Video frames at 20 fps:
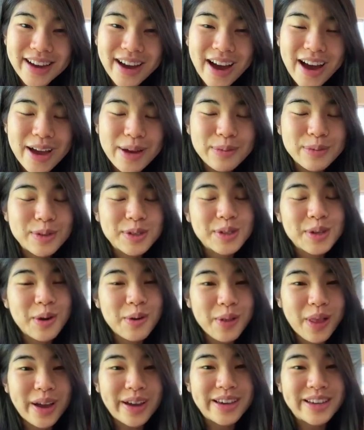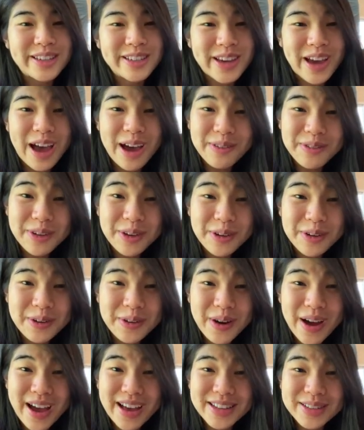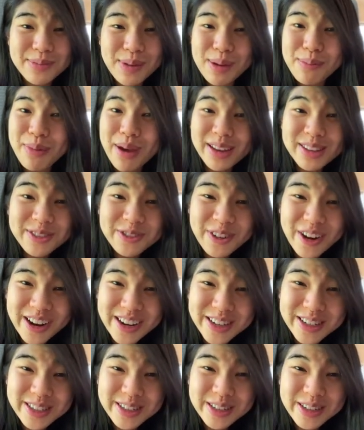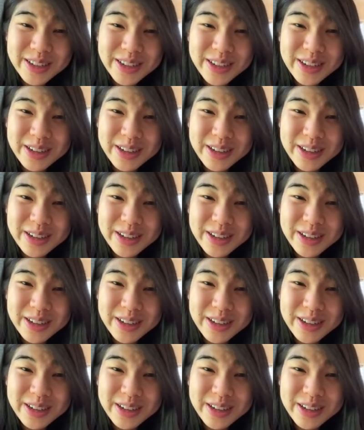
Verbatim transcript: I am so lucky to have you as my best friend,